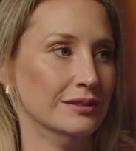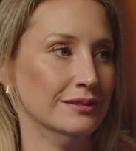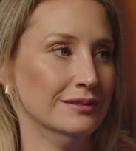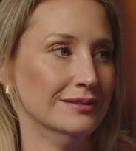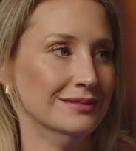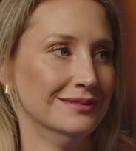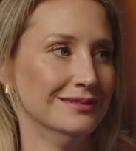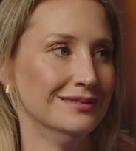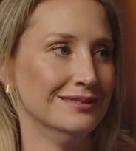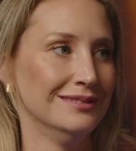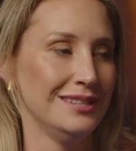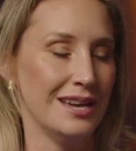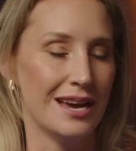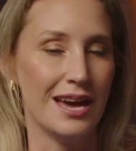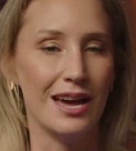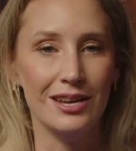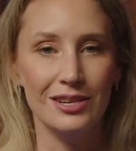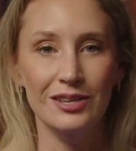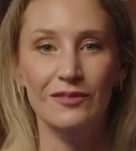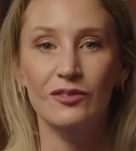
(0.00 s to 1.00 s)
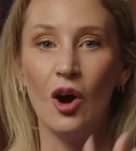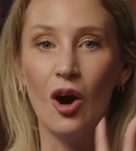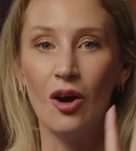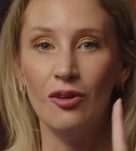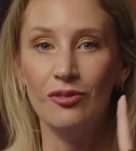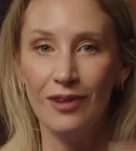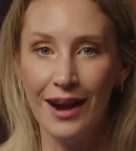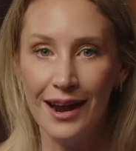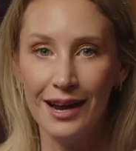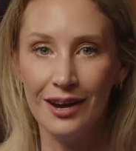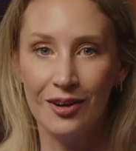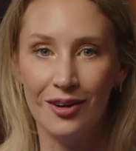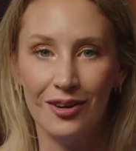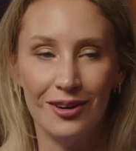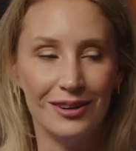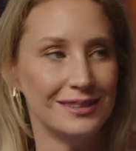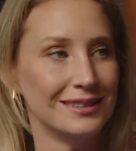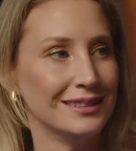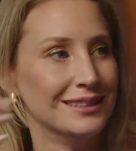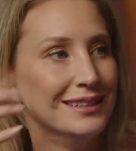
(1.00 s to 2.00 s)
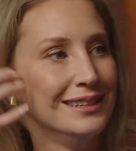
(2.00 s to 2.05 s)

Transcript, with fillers: Oh, yes, yeah, yes. There's like Rancor. monsters.